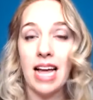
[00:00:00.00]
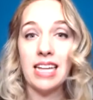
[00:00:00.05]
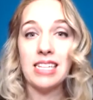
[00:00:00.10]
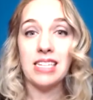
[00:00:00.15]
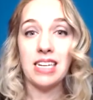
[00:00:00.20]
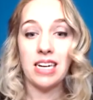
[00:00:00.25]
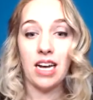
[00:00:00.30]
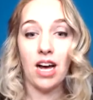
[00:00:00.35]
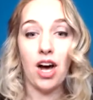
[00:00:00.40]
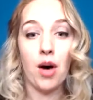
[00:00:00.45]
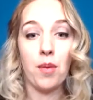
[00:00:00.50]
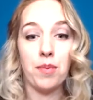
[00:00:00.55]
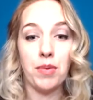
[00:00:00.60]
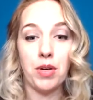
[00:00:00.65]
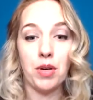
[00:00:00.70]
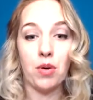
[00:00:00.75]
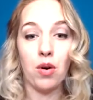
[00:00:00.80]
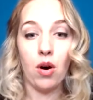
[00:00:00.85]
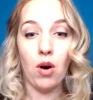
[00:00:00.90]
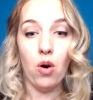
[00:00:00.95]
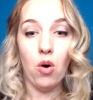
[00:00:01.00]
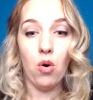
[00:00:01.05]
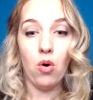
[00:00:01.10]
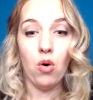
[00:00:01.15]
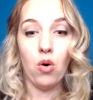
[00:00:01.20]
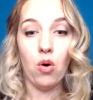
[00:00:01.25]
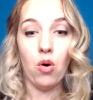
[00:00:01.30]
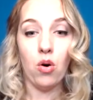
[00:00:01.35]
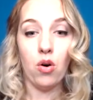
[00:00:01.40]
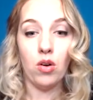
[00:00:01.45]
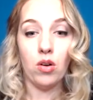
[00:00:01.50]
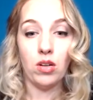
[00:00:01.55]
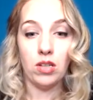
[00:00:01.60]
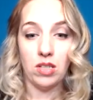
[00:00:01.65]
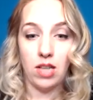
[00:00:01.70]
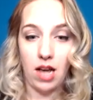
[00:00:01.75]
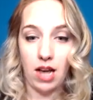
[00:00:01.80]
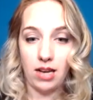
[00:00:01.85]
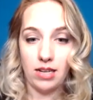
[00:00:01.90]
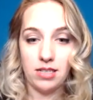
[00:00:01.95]
going to help you a whole
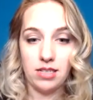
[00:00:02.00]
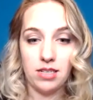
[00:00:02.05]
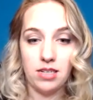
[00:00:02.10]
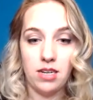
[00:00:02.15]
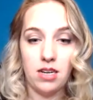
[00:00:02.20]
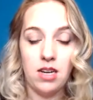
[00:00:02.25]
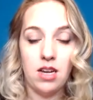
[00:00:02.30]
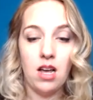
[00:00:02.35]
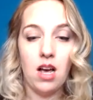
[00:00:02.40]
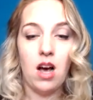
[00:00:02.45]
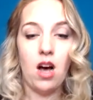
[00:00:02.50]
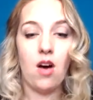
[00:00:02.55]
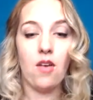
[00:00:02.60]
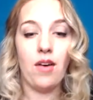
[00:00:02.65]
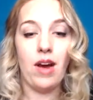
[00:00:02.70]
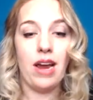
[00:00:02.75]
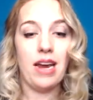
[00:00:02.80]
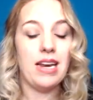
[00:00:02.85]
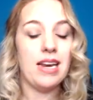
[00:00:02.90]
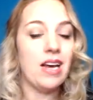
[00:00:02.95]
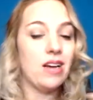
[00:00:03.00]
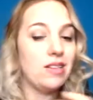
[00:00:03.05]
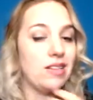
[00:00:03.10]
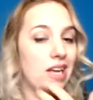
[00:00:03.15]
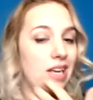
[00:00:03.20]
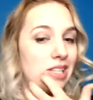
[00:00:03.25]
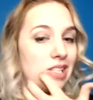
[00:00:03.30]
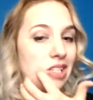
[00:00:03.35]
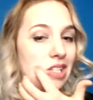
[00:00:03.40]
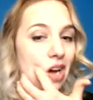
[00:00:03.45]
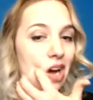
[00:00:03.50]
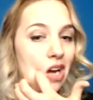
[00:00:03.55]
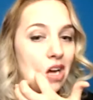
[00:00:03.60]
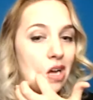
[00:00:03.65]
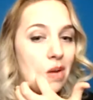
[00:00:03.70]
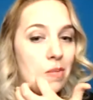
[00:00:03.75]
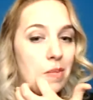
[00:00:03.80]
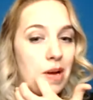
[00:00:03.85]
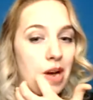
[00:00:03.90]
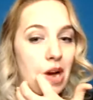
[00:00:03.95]
lot. All right, now let's talk
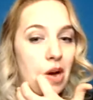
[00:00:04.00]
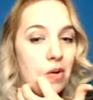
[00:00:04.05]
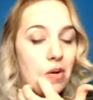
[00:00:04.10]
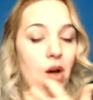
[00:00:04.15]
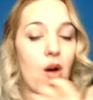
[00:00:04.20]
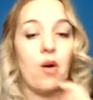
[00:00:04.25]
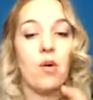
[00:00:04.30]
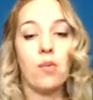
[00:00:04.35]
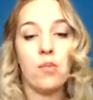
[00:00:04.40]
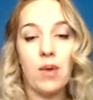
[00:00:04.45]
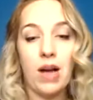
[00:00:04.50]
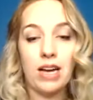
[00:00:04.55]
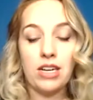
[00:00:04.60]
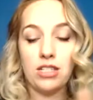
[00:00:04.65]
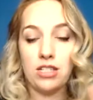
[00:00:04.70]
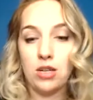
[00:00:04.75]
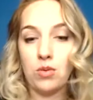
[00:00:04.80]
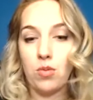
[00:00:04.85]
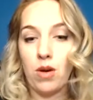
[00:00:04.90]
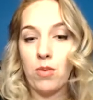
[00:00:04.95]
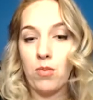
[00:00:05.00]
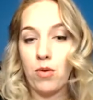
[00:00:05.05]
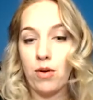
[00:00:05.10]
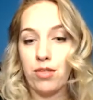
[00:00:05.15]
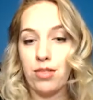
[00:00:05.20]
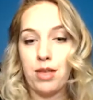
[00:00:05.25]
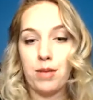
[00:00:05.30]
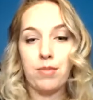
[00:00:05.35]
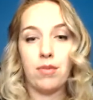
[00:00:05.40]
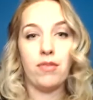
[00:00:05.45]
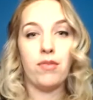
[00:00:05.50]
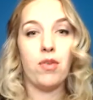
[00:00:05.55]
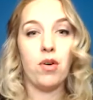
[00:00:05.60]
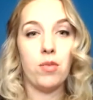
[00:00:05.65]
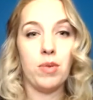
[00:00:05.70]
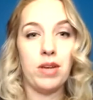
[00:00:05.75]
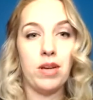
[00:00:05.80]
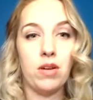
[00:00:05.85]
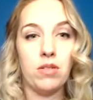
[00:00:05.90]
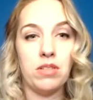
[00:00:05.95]
about, actually one more thing before
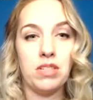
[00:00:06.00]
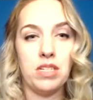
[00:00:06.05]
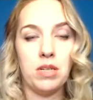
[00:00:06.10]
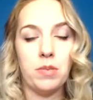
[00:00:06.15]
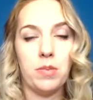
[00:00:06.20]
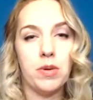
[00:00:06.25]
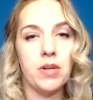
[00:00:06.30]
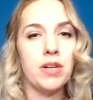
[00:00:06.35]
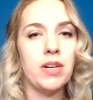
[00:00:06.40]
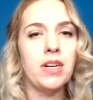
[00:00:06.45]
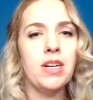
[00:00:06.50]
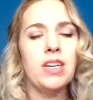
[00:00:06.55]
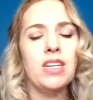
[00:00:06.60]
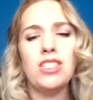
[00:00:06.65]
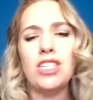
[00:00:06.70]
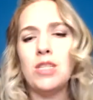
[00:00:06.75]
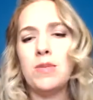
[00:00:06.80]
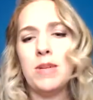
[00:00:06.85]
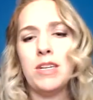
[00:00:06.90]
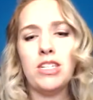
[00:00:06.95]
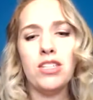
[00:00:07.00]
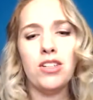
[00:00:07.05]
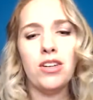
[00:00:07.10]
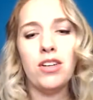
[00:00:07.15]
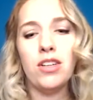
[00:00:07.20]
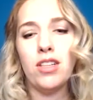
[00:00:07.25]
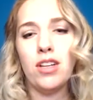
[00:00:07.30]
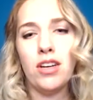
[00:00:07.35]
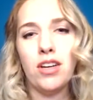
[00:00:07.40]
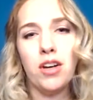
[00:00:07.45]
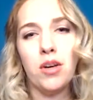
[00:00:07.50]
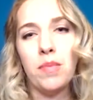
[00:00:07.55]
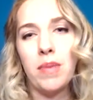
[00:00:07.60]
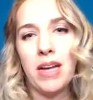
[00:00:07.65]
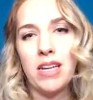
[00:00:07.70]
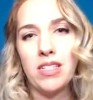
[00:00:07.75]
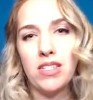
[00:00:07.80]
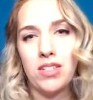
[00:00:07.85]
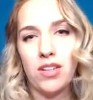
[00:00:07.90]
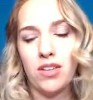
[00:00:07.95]
we go deeper. Just make sure you look your
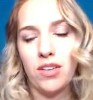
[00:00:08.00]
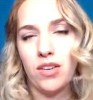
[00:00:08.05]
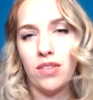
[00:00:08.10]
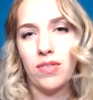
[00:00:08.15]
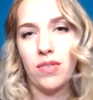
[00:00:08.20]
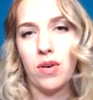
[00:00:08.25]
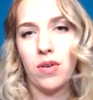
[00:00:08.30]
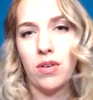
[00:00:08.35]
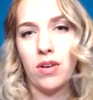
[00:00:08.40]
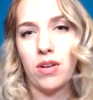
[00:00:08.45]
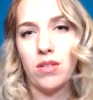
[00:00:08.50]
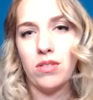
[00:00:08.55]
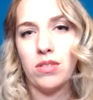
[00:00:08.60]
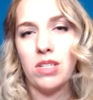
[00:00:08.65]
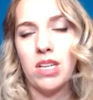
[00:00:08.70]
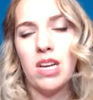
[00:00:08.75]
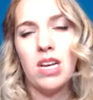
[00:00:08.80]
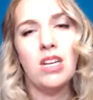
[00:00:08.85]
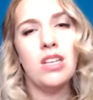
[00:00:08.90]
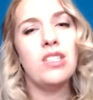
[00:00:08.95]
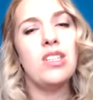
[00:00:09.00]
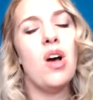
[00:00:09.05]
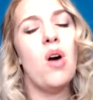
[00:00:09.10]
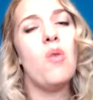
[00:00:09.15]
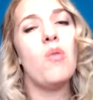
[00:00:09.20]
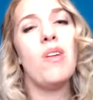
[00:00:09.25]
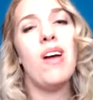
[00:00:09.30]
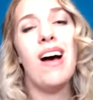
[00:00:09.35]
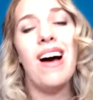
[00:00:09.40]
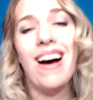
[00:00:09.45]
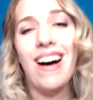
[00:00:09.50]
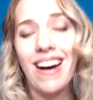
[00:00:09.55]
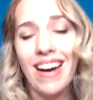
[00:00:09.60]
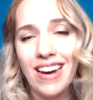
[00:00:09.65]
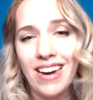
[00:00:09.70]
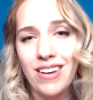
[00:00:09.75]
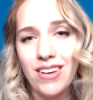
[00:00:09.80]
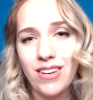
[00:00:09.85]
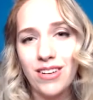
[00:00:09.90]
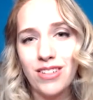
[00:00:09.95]
best in your photos. Don't
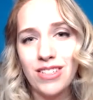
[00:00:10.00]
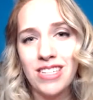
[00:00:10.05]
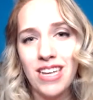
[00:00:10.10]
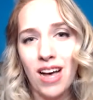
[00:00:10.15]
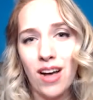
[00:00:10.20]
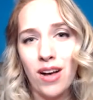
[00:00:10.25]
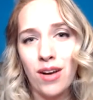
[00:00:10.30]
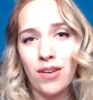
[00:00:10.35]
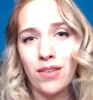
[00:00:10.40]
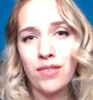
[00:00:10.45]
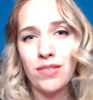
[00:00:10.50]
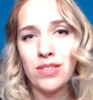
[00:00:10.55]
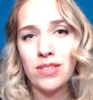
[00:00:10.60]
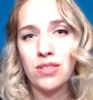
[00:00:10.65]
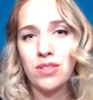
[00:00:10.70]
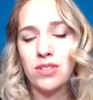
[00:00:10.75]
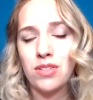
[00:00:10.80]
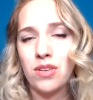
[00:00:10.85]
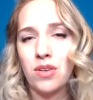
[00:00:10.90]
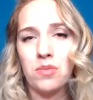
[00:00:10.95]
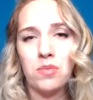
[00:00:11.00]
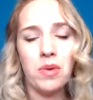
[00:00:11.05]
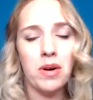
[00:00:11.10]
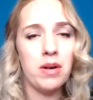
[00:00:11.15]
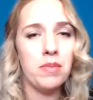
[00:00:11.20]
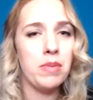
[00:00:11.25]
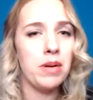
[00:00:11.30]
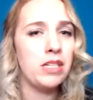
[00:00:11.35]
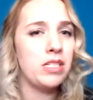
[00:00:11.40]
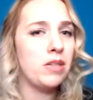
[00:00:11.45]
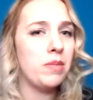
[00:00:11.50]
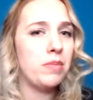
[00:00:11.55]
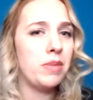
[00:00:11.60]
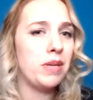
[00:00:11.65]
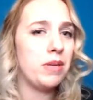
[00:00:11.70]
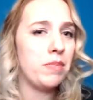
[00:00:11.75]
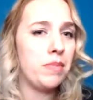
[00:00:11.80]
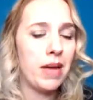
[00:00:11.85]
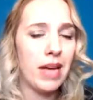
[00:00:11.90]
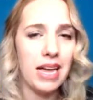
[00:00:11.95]
hide yourself, so don't wear a bunch of
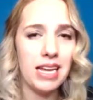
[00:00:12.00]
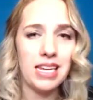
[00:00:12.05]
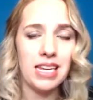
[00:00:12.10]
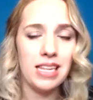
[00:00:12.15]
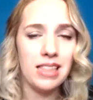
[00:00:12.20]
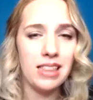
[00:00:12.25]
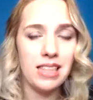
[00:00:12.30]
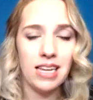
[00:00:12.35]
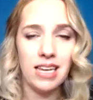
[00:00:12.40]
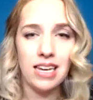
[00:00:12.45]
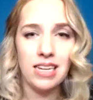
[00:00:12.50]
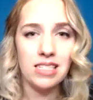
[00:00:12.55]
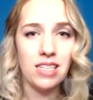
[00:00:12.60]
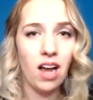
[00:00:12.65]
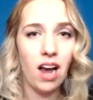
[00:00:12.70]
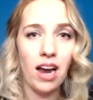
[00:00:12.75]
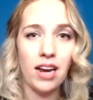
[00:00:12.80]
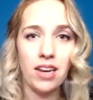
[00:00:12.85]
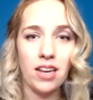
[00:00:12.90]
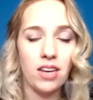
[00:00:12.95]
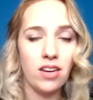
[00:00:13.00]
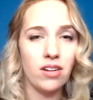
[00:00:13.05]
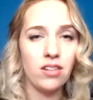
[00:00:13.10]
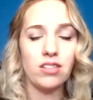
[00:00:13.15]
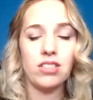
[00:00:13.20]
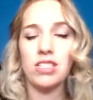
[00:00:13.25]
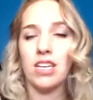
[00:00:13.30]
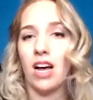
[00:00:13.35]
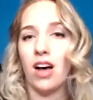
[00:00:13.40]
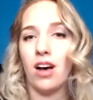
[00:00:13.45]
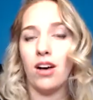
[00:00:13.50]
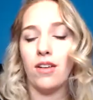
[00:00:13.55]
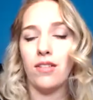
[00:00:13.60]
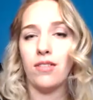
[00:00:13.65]
big baggy things hiding yourself,